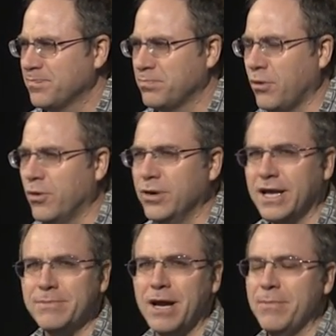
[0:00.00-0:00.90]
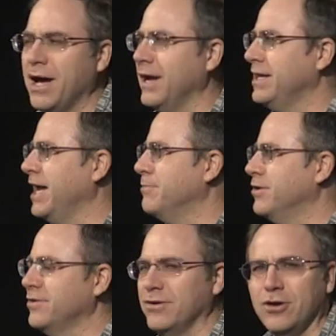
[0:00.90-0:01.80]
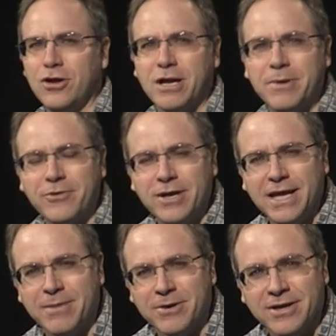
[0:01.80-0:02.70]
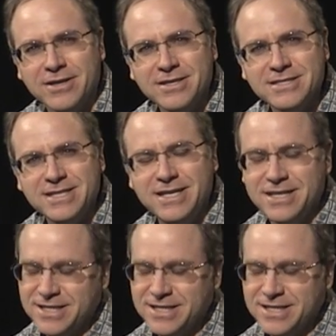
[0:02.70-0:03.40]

bored out of my mind, camera, oh look, I'm on the wrong camera. See,